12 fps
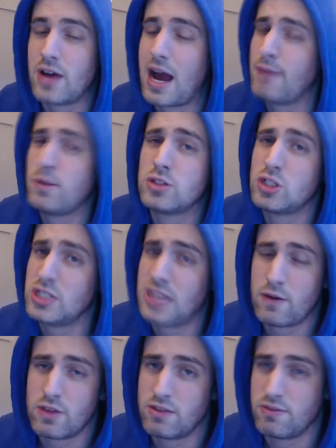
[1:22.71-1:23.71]
I'm not touching that
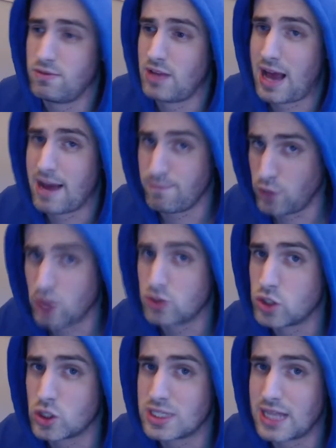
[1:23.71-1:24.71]
with, I am not
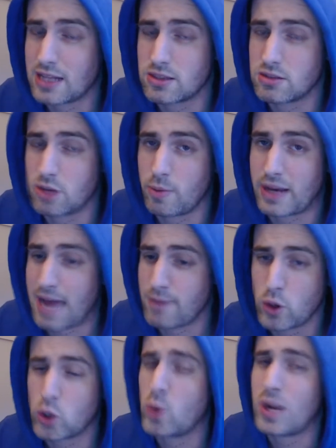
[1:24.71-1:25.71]
touching that topic. I'm
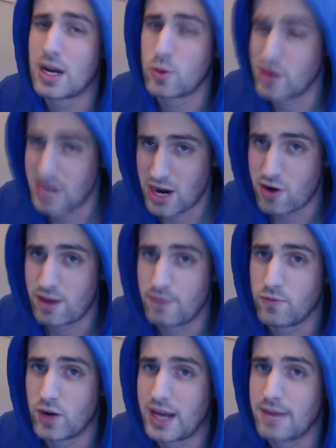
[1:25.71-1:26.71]
not going anywhere near it, right?